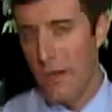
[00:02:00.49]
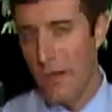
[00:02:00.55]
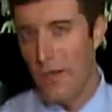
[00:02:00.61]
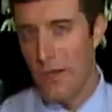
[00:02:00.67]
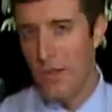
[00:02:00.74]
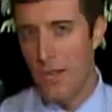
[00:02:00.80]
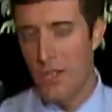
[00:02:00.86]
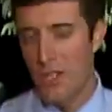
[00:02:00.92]

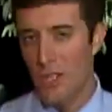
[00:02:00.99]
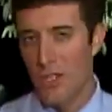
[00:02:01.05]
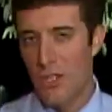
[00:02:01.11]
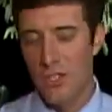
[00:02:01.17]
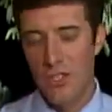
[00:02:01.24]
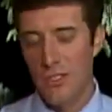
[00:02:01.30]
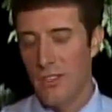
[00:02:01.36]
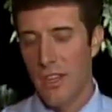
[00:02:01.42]

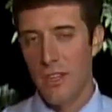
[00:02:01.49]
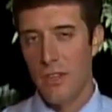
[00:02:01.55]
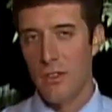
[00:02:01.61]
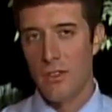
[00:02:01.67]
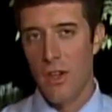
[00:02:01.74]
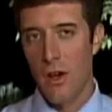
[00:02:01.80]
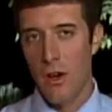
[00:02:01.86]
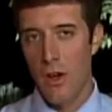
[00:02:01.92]
conditions, just like you
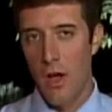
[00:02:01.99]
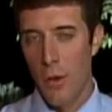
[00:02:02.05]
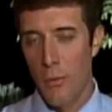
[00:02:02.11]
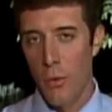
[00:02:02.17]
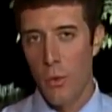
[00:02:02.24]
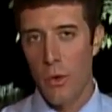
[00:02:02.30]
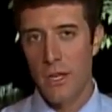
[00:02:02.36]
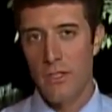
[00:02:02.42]
saw a
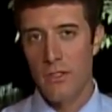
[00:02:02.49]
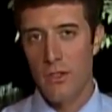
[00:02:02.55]
couple weeks